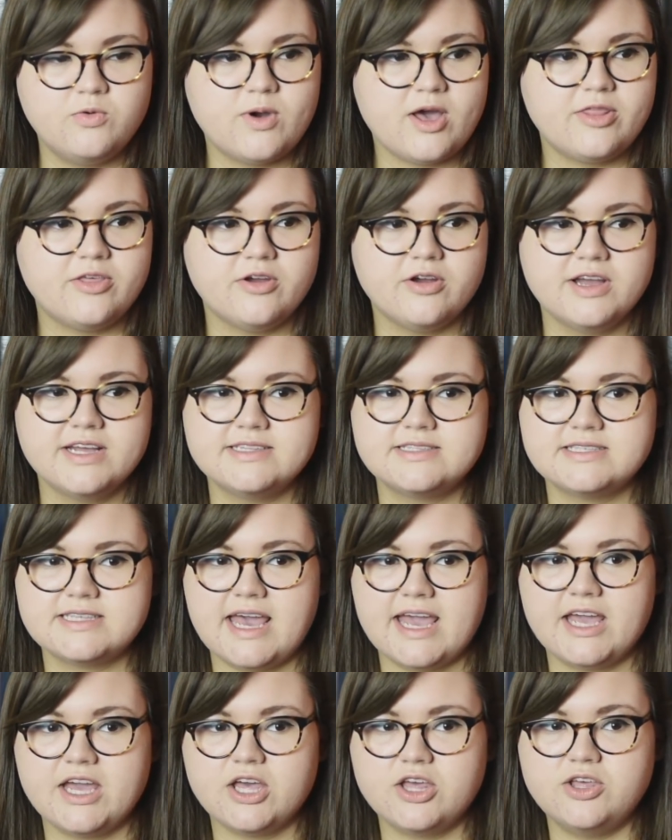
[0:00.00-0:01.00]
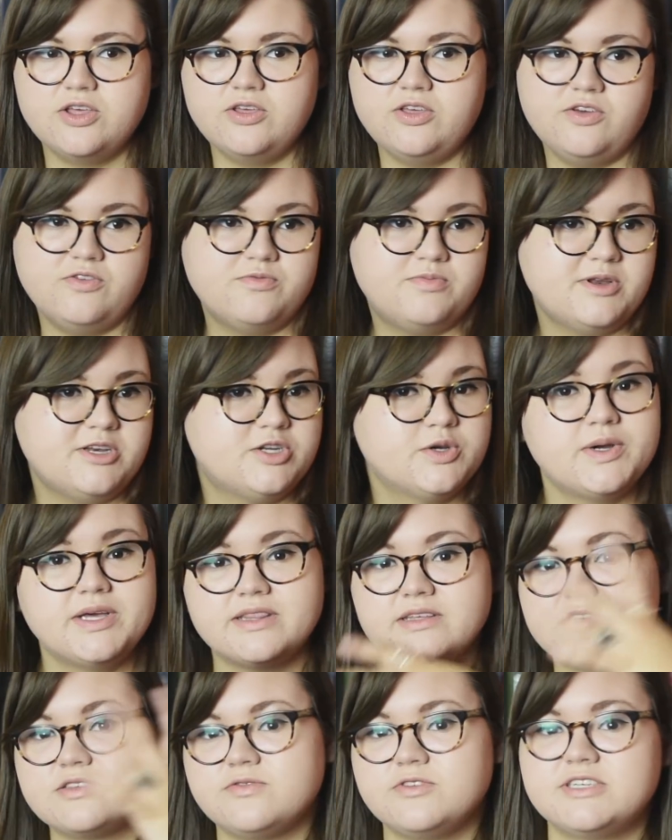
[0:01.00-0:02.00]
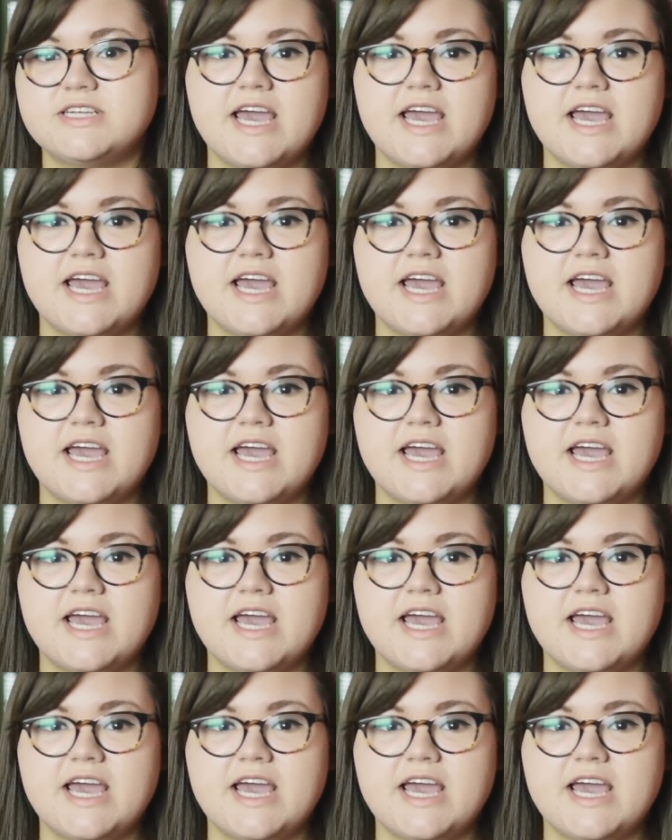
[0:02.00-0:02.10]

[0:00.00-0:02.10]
whether it's like you've been doing this for